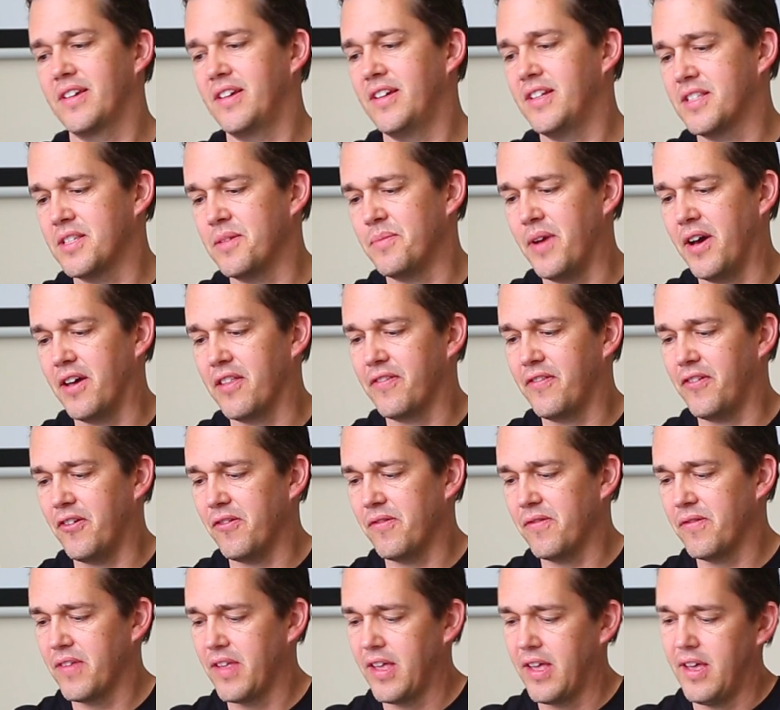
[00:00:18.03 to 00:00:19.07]
It's a mouthful,
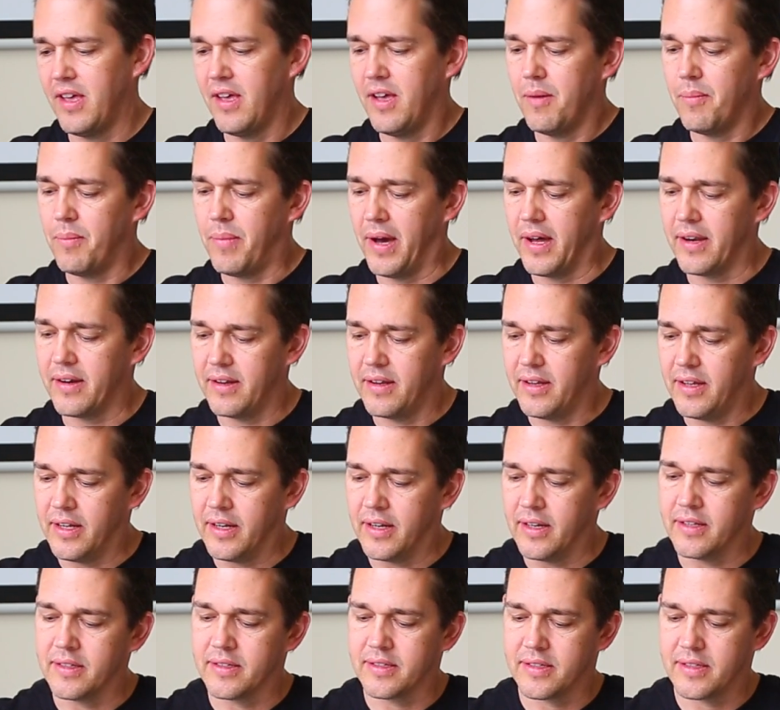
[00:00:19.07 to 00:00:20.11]
but
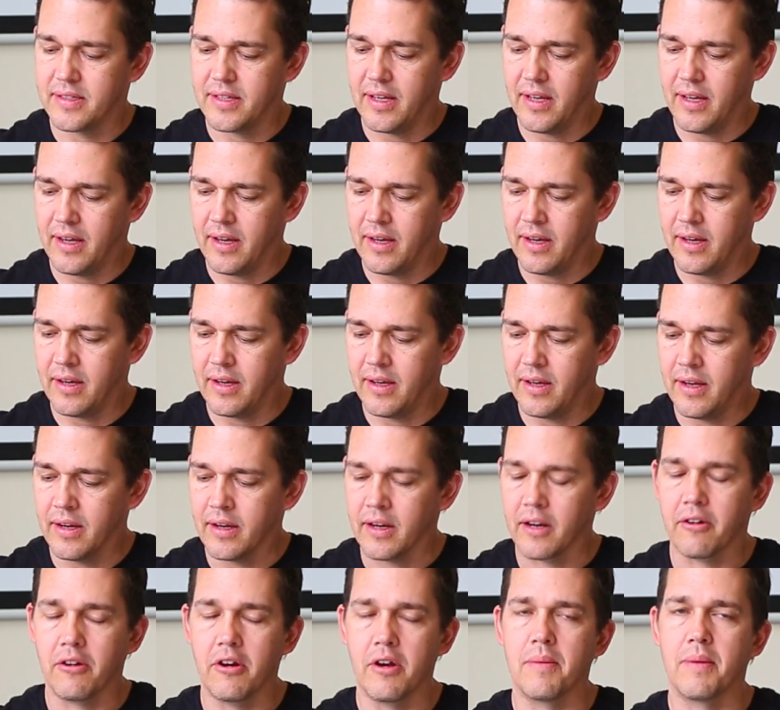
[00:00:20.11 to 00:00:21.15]
it is an
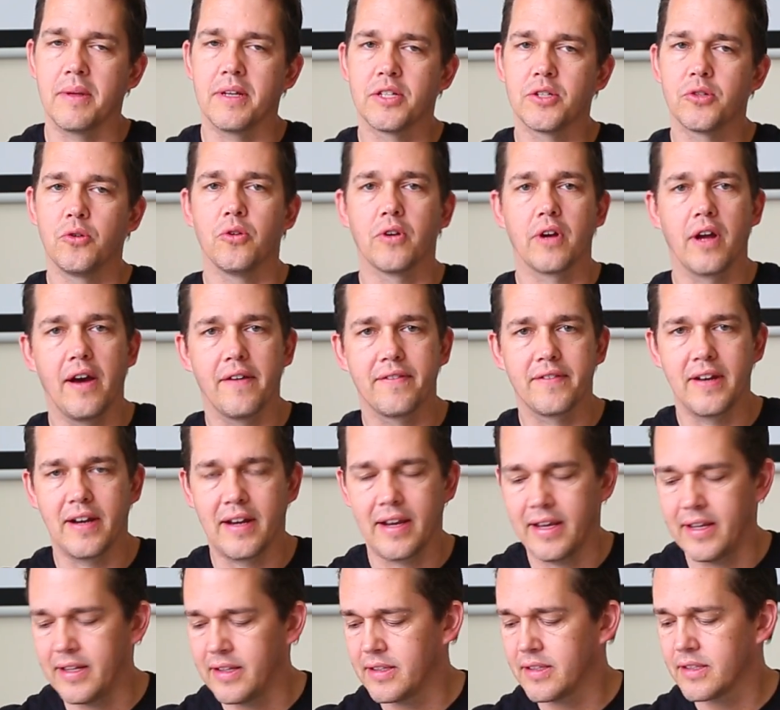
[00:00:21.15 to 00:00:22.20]
incredibly sought after
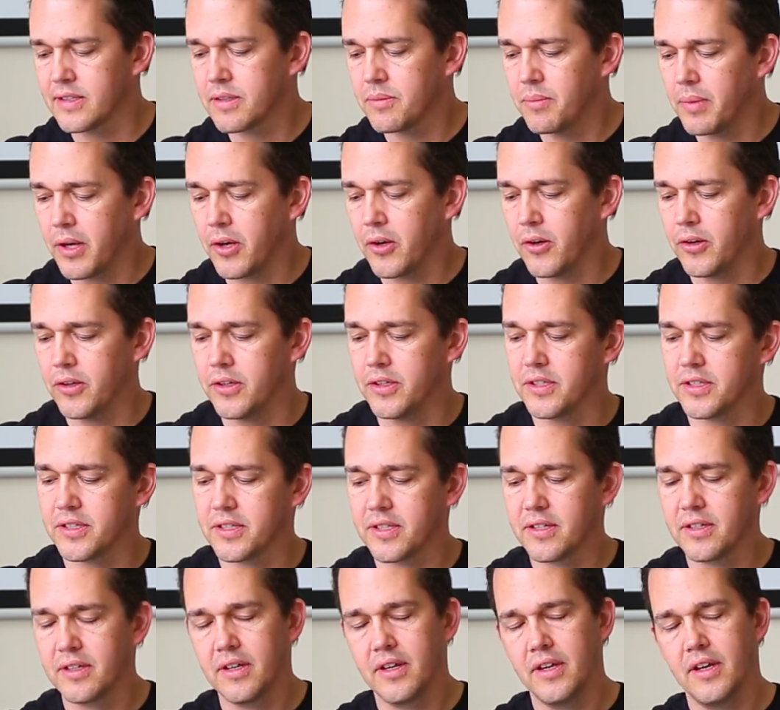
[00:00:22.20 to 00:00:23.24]
lens
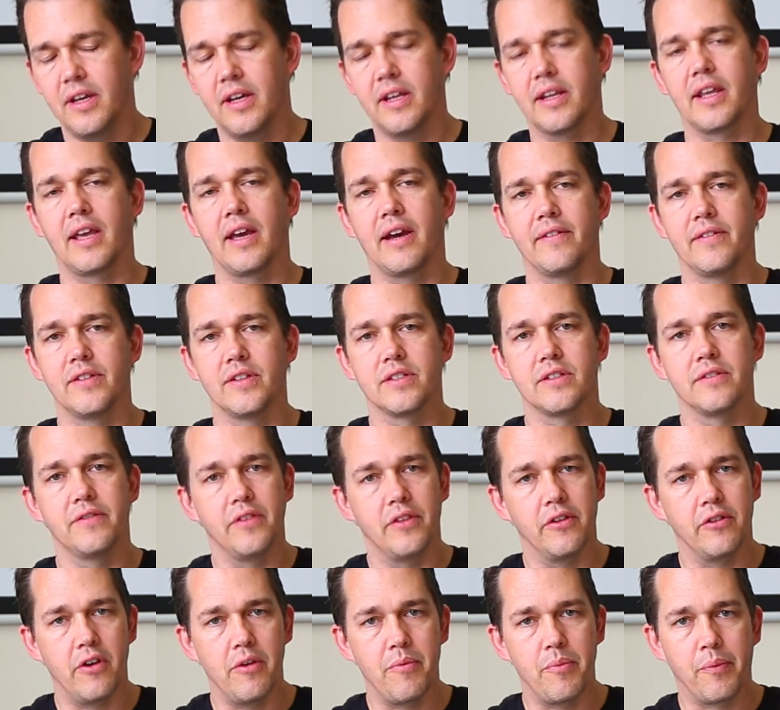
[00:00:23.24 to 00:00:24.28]
because it covers a
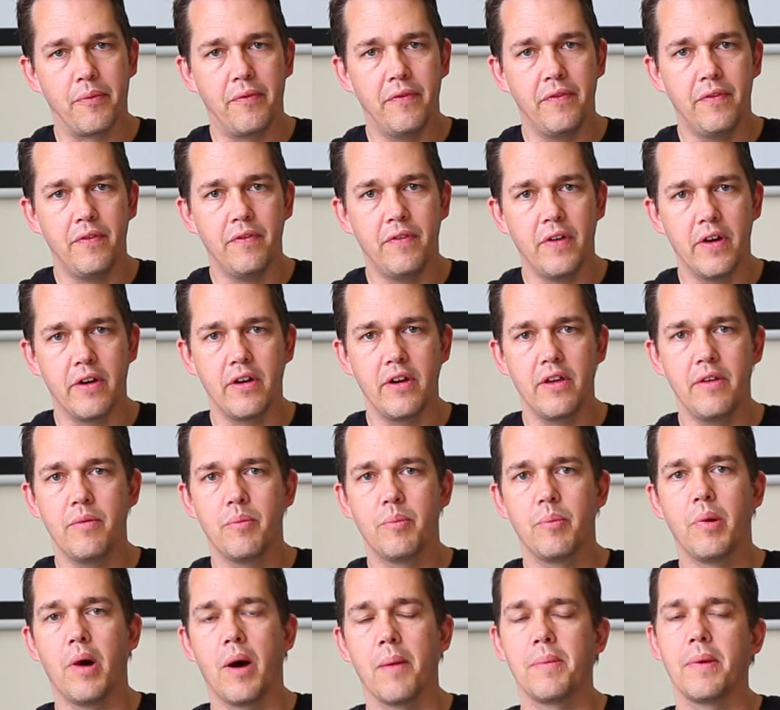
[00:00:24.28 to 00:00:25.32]
very
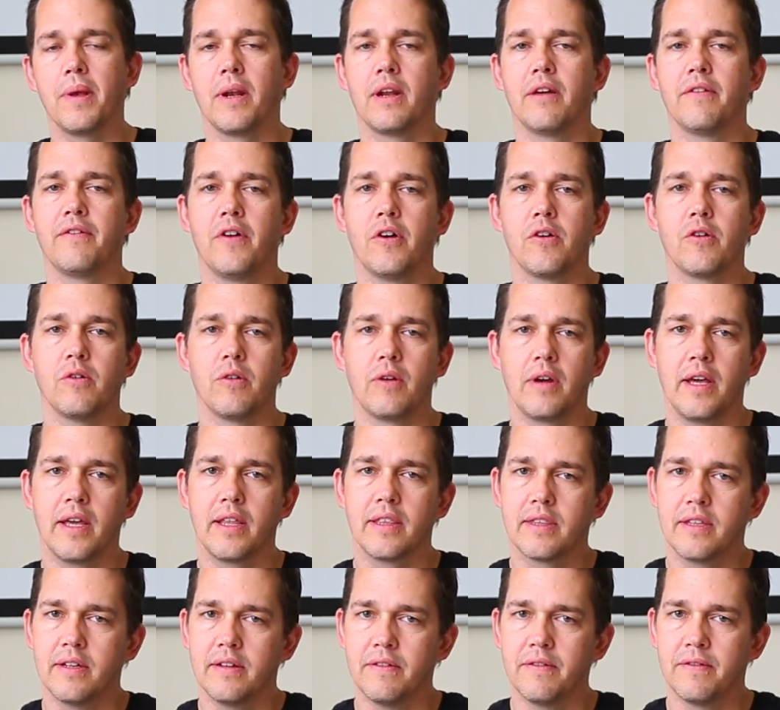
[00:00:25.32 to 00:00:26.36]
popular focal
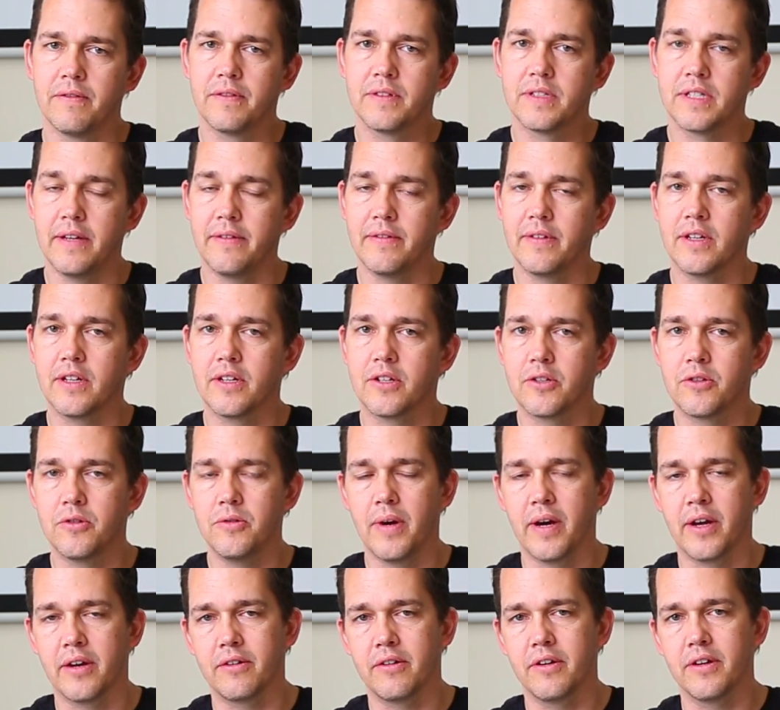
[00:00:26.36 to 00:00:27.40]
length of
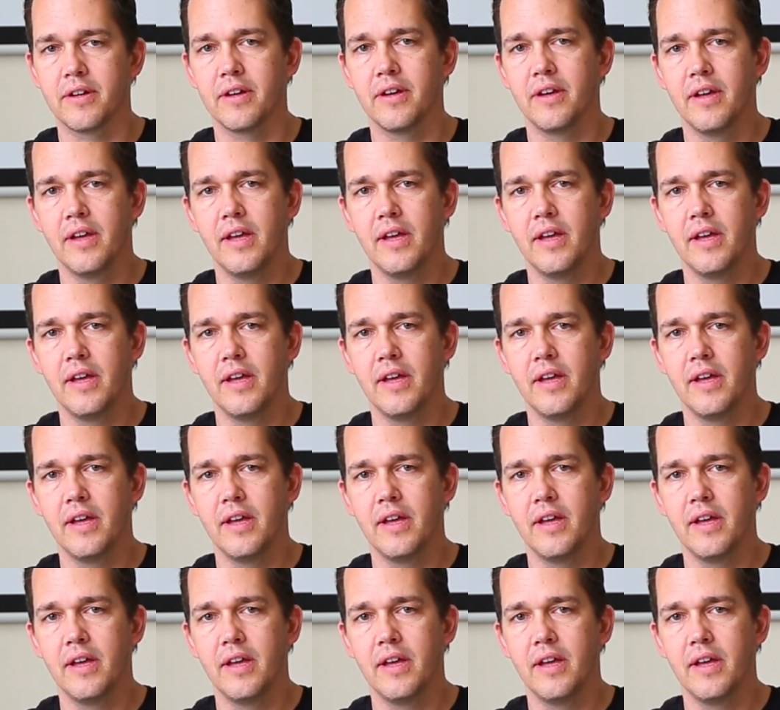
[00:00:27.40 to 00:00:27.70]
70-200